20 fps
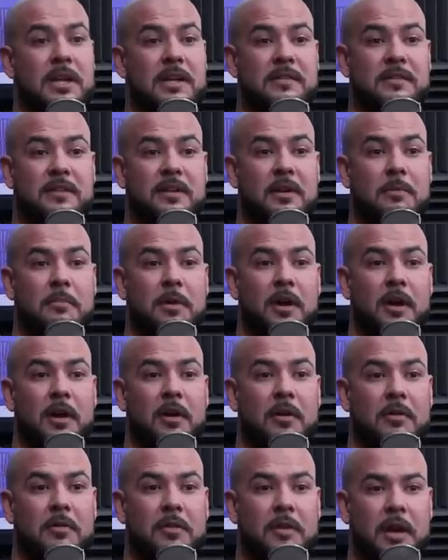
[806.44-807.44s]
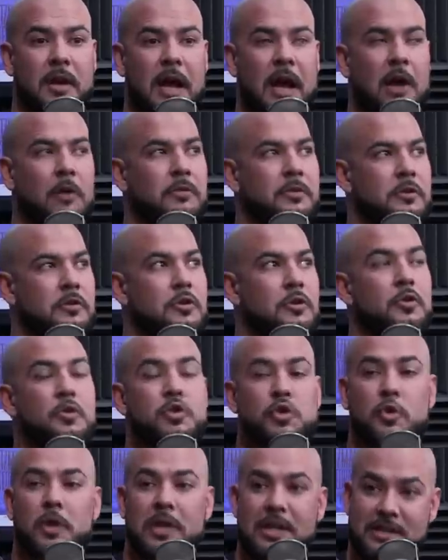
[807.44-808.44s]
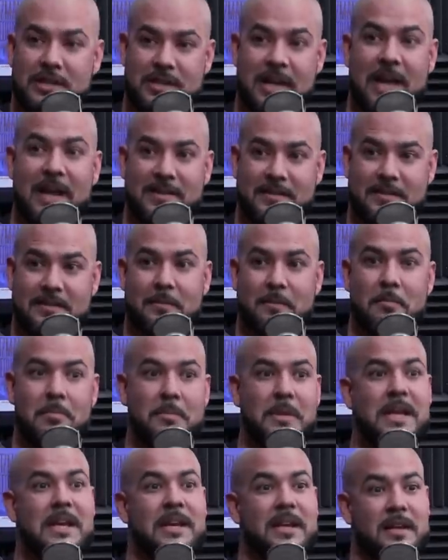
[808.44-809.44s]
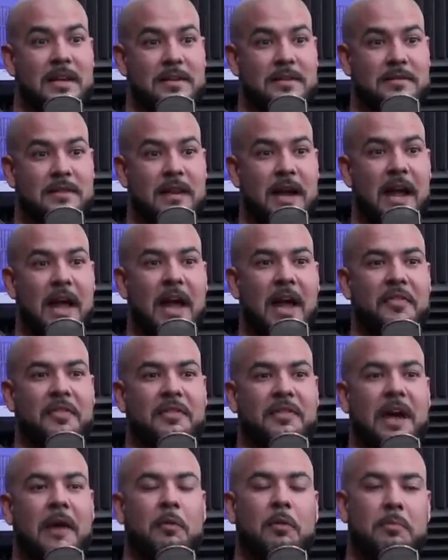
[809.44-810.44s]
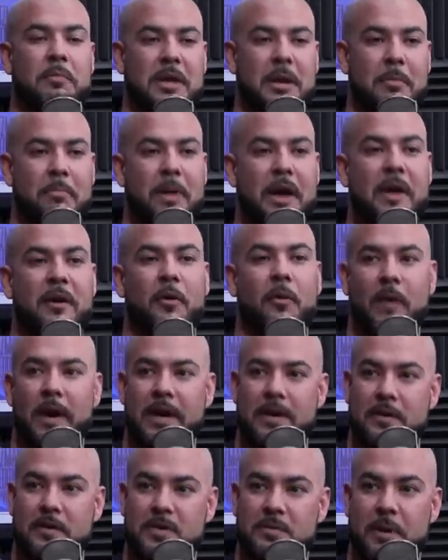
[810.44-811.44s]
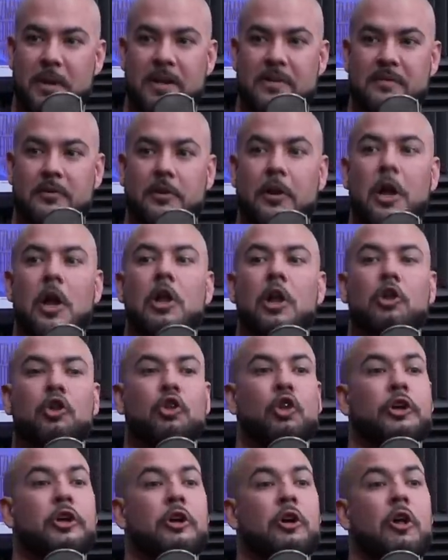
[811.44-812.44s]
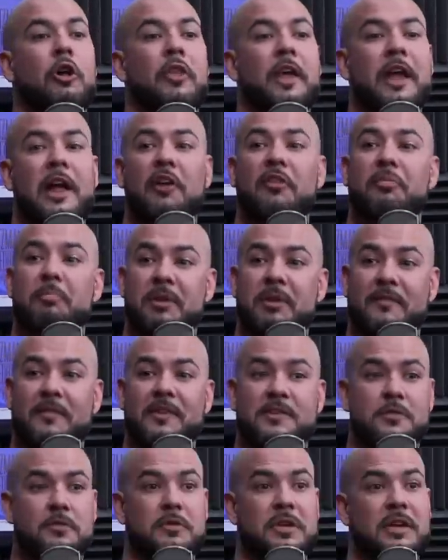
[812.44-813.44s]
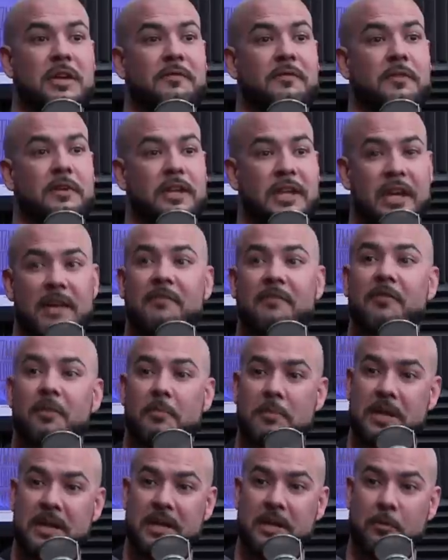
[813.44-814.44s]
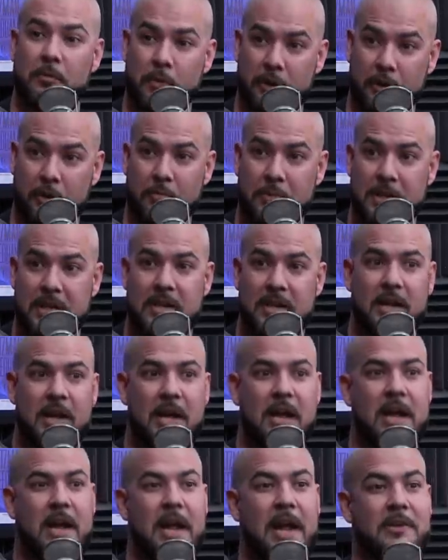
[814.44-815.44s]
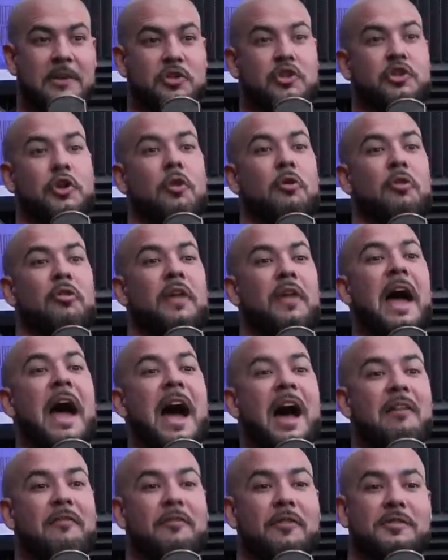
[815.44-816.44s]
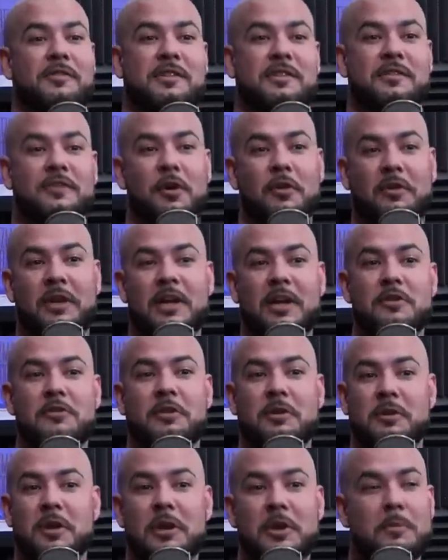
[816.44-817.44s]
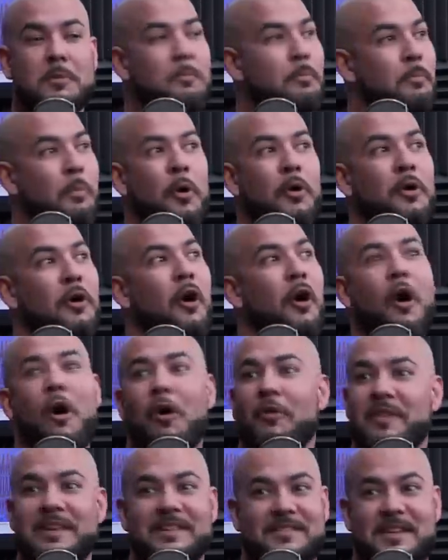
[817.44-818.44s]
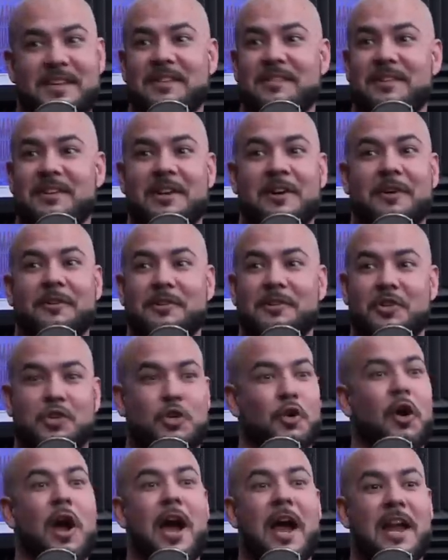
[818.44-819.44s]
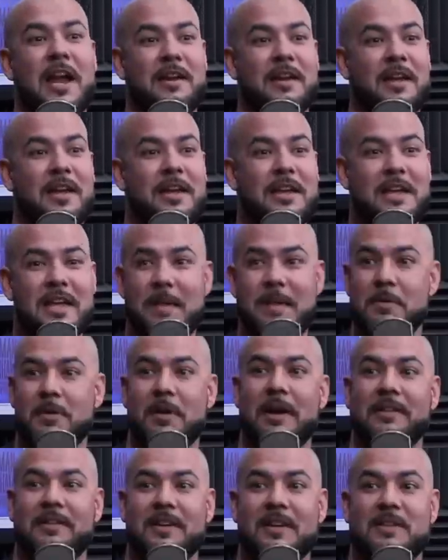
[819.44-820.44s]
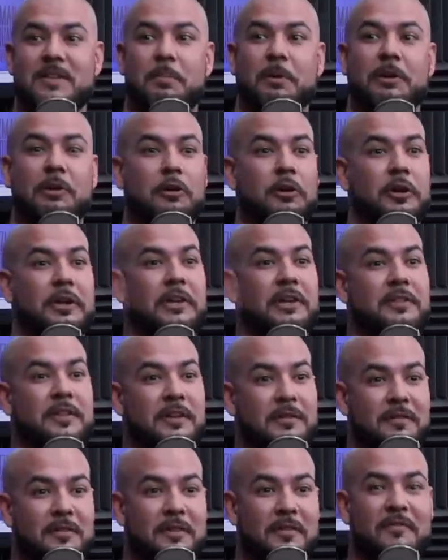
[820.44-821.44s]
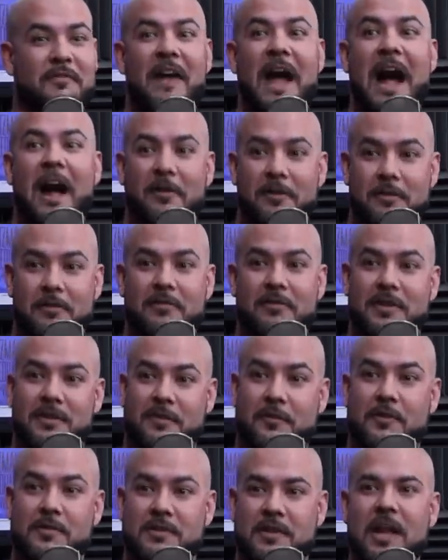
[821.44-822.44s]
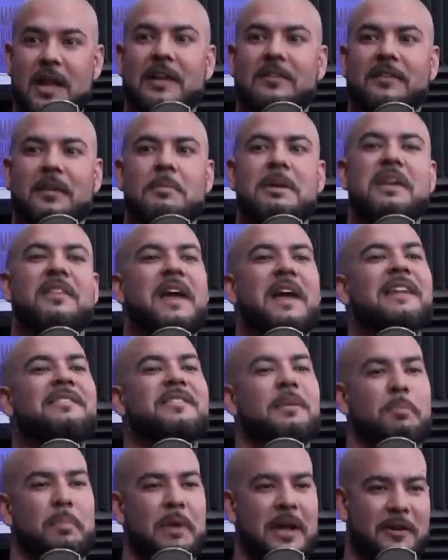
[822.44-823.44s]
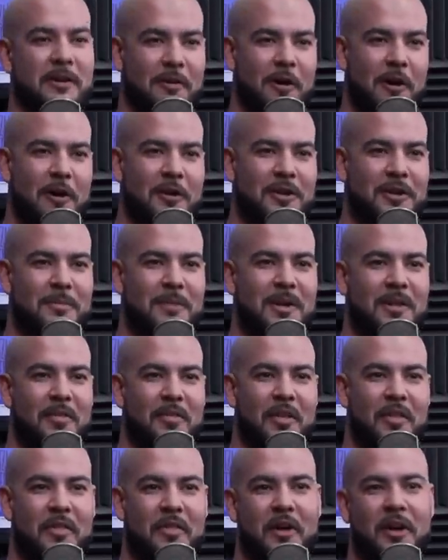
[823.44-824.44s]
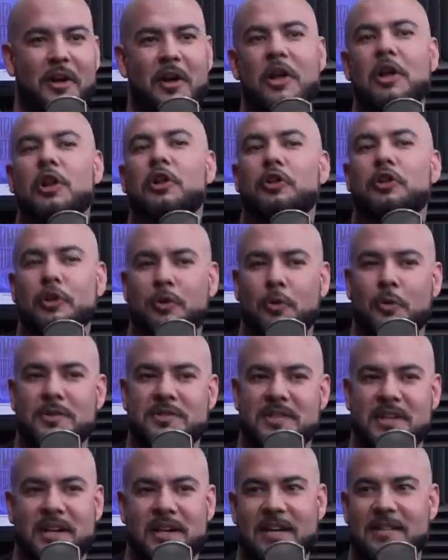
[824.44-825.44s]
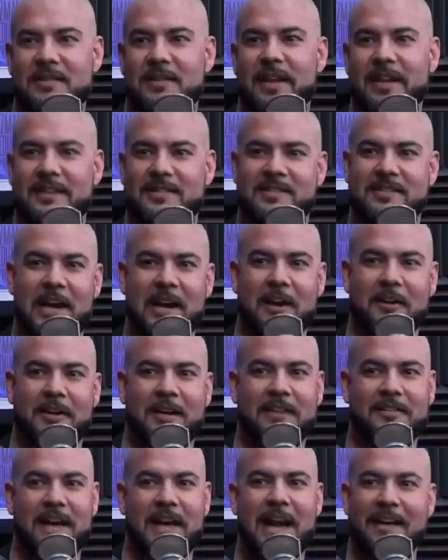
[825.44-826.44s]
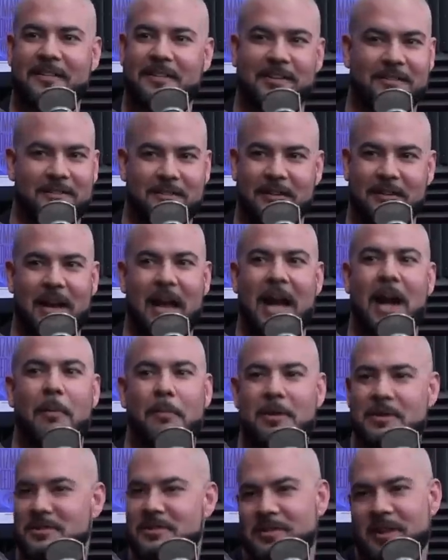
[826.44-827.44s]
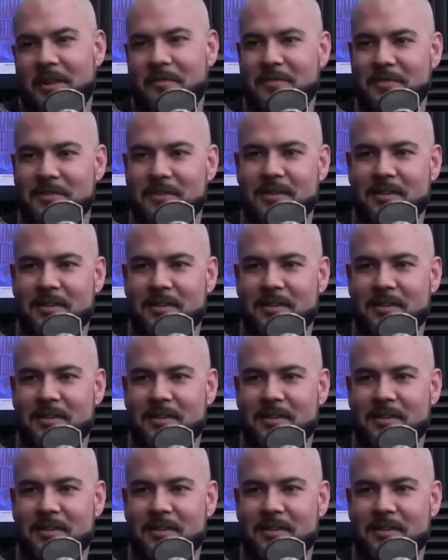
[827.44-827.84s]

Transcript: is the, um, uh, the how nutrient dense meat is. And I, I think that would be a better way to explain is like, look at all the health benefits you get, get from eating real meat and show that versus, okay, you can put all these things in here to try and emulate this, but look at the, the value of this versus to me, that's a better argument than the look what's in it, like scare tactic to yeah. how much stuff. You know, it's